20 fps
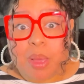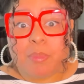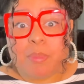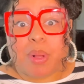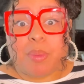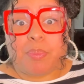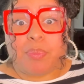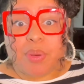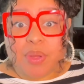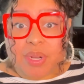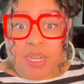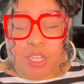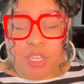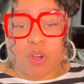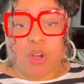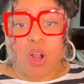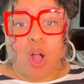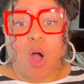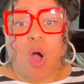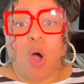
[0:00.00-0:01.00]
but putting
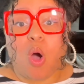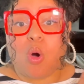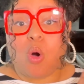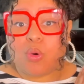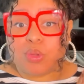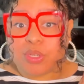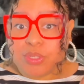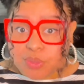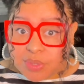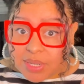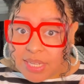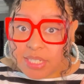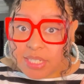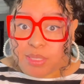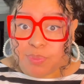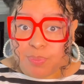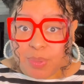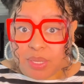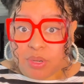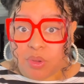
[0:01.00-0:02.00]
your own unique
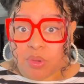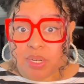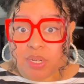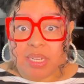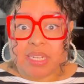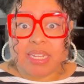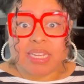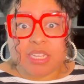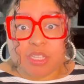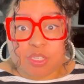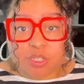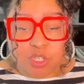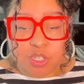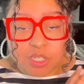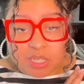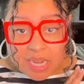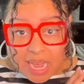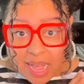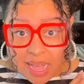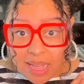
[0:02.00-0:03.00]
spin on it each
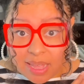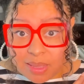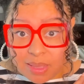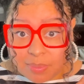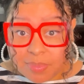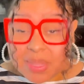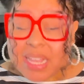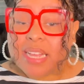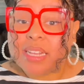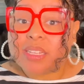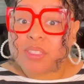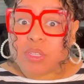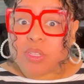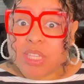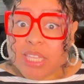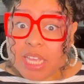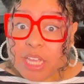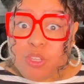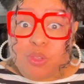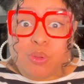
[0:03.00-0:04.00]
time so
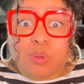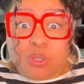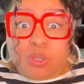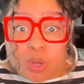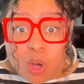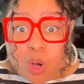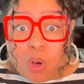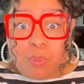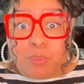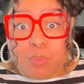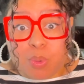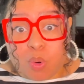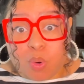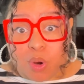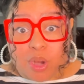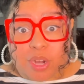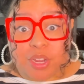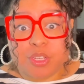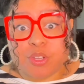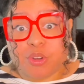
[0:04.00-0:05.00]
that you don't
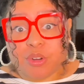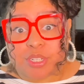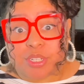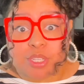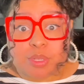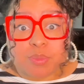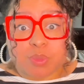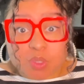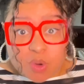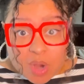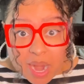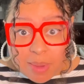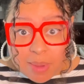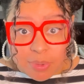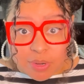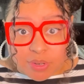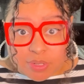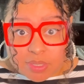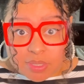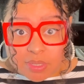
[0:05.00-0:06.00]
bore your
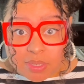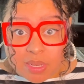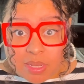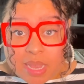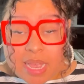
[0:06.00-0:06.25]
subscribers.